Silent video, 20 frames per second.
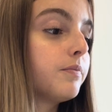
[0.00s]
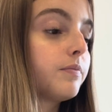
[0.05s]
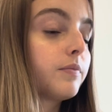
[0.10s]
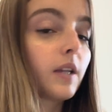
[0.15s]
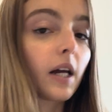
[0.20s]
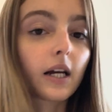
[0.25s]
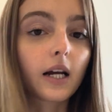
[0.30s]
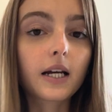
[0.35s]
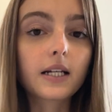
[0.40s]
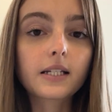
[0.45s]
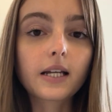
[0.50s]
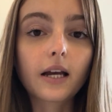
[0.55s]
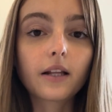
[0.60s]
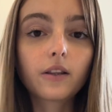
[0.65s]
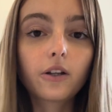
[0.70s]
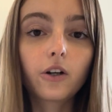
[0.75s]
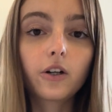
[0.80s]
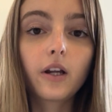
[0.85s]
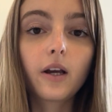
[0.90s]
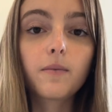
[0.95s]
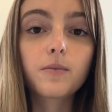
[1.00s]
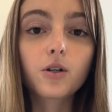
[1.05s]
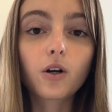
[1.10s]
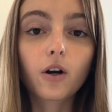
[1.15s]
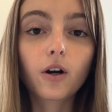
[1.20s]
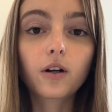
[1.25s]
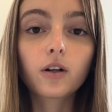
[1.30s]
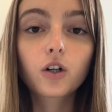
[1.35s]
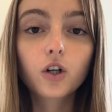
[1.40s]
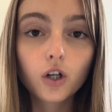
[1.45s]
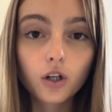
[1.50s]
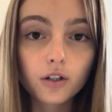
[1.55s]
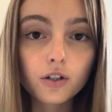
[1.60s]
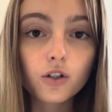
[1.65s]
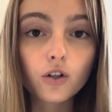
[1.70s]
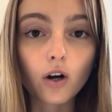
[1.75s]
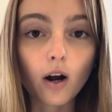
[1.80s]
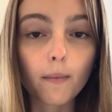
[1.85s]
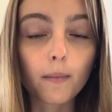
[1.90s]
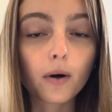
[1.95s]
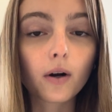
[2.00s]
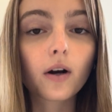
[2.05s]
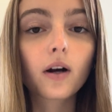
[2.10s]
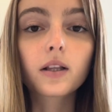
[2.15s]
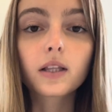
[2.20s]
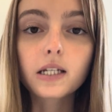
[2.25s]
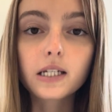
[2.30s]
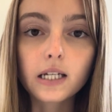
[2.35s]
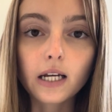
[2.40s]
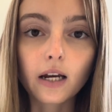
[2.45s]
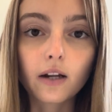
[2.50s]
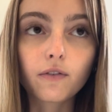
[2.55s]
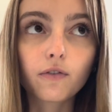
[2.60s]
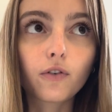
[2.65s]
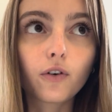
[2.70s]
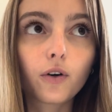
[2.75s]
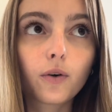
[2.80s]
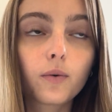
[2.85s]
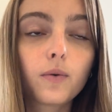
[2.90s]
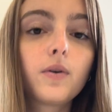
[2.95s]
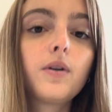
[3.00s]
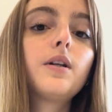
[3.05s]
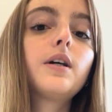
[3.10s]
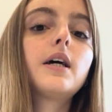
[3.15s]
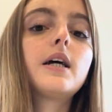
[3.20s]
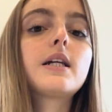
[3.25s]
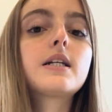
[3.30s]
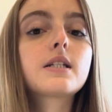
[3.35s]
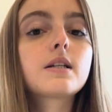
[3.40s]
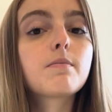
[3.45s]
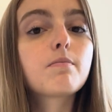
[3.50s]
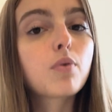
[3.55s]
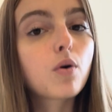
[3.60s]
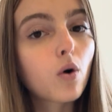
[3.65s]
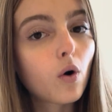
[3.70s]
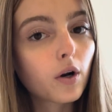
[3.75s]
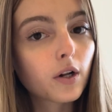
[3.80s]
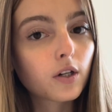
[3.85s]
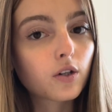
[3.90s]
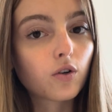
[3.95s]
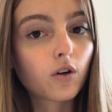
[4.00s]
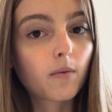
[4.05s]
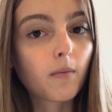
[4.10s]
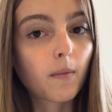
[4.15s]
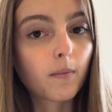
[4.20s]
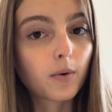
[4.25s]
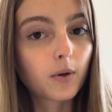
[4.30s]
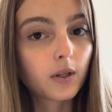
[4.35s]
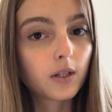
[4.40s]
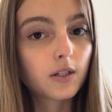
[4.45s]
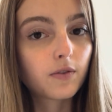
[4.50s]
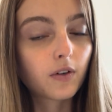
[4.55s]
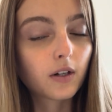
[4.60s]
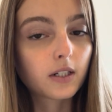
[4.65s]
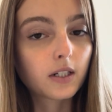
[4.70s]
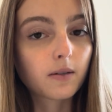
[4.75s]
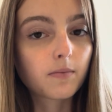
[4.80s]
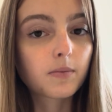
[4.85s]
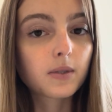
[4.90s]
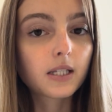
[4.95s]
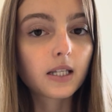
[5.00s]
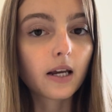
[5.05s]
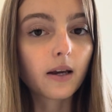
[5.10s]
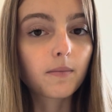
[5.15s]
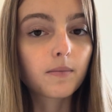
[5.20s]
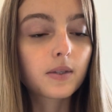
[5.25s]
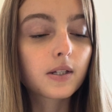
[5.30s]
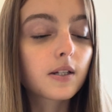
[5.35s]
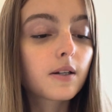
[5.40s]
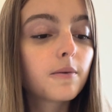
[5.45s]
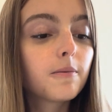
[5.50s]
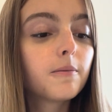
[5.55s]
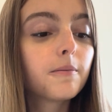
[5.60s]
like I said, their names are Kris Kremers and Lisanne Froon. It is important to remember these victims' names.